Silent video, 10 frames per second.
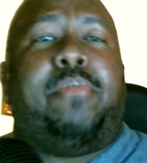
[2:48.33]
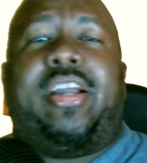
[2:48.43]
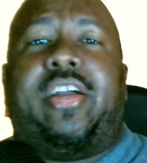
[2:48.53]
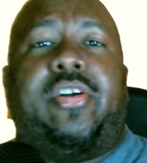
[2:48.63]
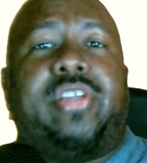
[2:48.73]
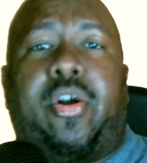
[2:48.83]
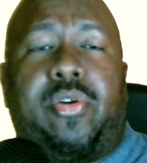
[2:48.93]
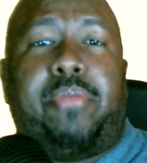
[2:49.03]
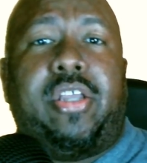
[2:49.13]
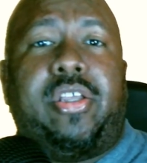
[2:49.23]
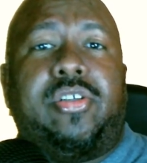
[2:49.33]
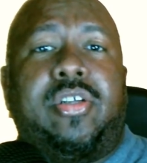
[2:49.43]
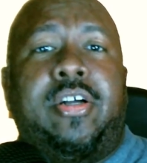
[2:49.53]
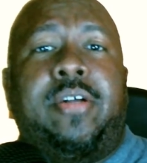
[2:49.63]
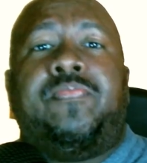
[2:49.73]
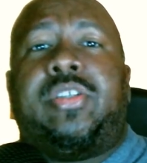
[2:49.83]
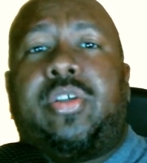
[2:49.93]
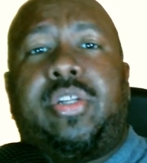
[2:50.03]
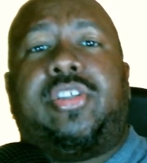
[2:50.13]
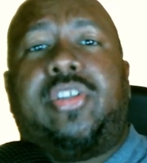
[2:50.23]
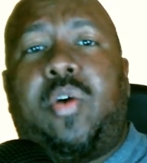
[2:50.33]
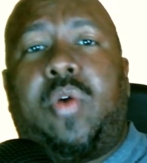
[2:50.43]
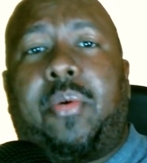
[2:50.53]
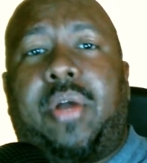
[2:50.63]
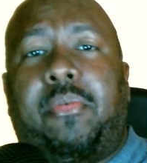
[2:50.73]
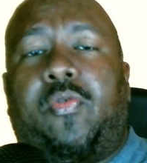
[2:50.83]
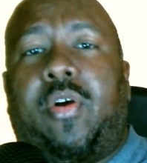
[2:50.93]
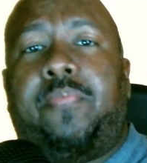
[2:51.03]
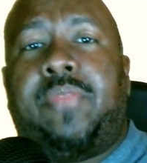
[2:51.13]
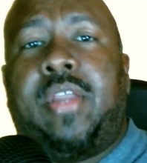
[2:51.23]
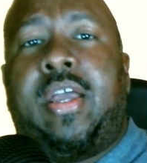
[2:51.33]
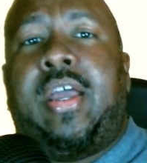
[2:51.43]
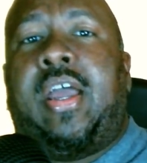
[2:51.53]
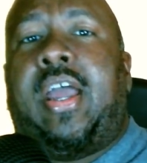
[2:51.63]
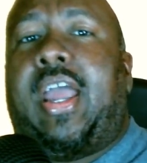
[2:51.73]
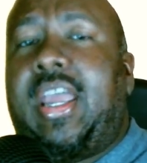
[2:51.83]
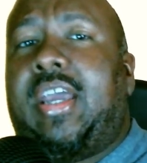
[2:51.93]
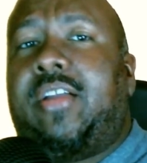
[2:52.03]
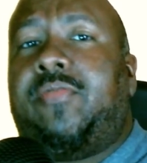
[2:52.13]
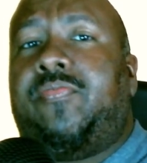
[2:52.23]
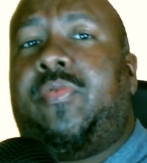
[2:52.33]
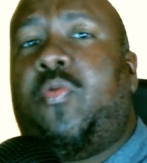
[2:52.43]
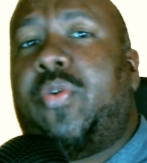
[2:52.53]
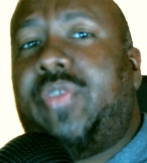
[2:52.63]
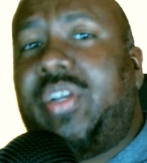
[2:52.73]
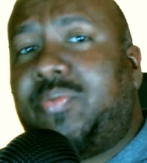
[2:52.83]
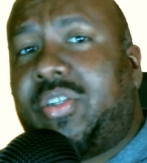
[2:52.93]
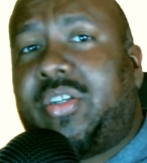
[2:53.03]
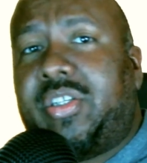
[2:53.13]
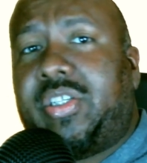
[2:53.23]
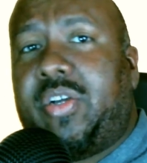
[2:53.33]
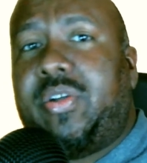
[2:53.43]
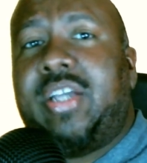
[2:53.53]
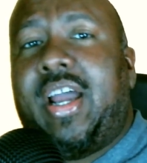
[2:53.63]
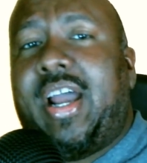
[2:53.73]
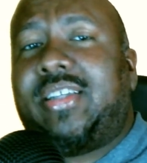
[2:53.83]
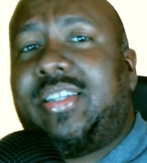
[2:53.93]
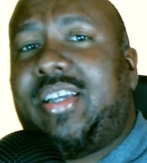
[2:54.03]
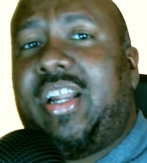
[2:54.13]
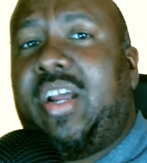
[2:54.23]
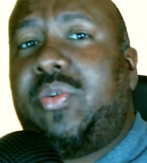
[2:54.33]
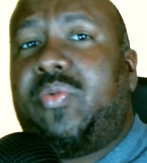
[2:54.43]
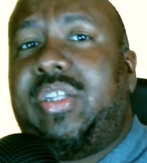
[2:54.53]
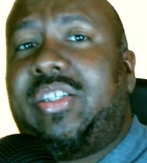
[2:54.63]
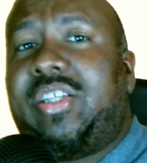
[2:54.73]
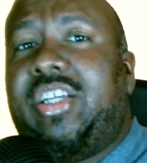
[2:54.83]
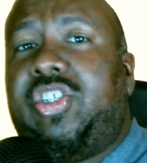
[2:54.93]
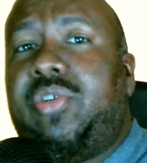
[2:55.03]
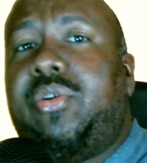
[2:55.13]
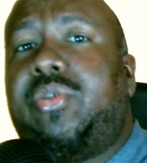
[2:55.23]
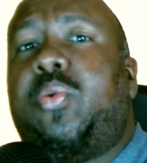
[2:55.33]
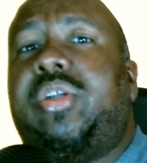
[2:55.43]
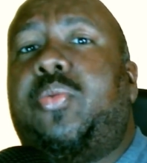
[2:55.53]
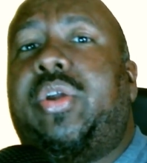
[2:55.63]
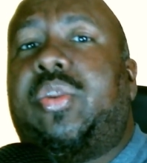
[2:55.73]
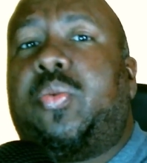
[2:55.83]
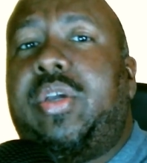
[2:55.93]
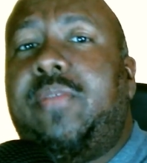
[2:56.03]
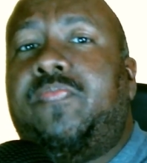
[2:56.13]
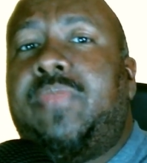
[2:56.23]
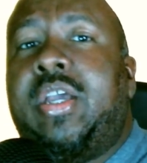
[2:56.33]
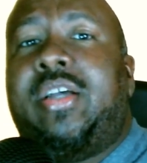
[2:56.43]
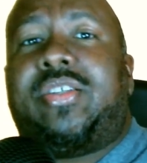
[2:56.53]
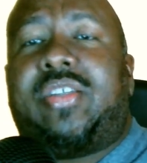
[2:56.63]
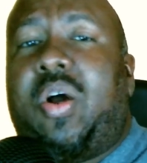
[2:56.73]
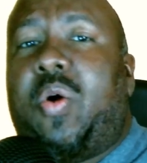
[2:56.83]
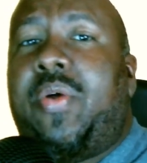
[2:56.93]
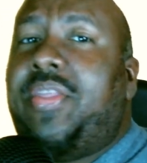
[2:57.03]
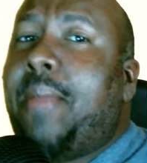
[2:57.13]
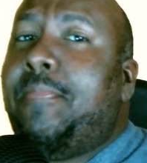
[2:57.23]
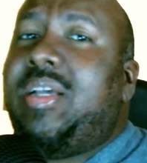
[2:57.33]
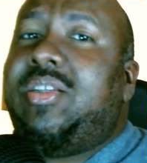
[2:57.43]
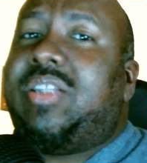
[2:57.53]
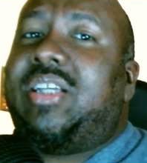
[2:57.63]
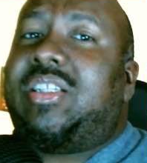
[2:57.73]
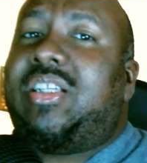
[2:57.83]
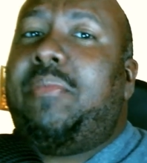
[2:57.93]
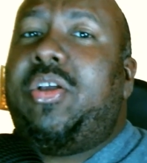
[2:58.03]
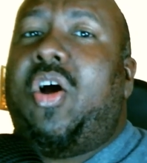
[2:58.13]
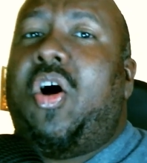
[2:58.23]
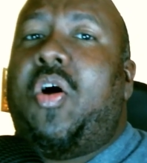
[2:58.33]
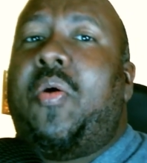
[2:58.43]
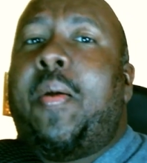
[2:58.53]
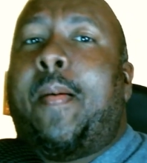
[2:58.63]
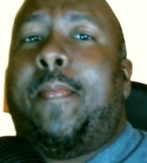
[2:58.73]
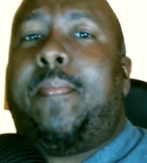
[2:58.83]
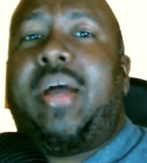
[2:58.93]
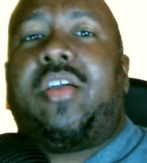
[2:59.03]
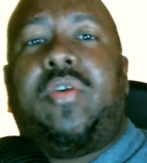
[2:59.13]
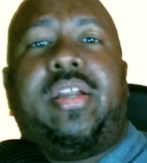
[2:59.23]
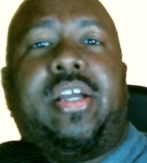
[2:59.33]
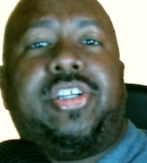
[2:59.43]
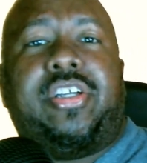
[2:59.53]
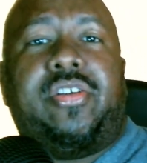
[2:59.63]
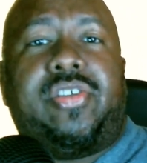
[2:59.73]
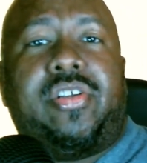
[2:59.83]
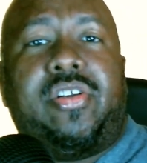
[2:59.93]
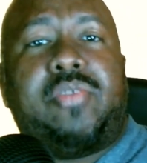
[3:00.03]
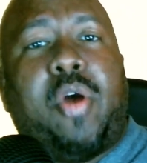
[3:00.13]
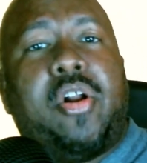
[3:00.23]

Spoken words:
everybody carries their own opinions, so you need to know where I'm coming from. And for this particular series, as I said, it was released in June of 2023, so that means that some of y'all might go ahead and actually consider this